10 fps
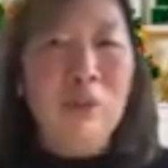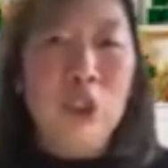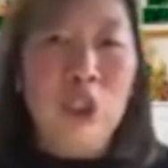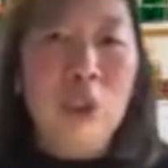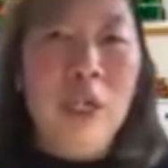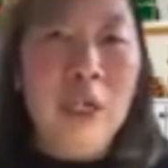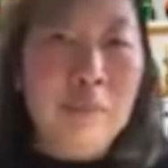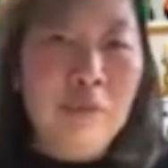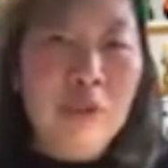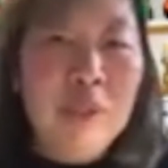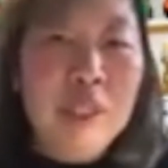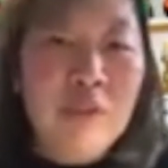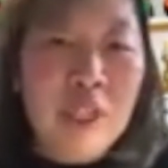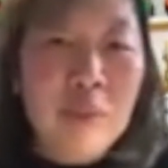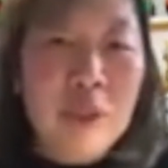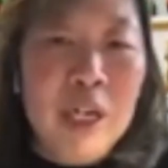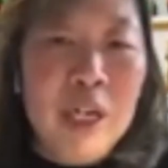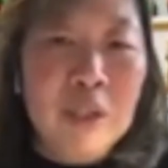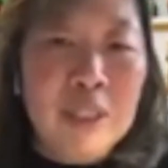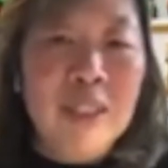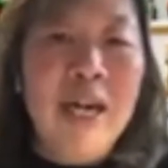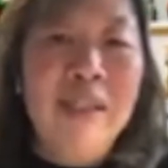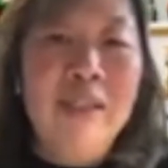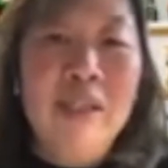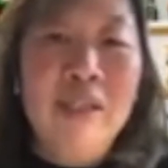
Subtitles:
which Vivian, if you can put that on a slide,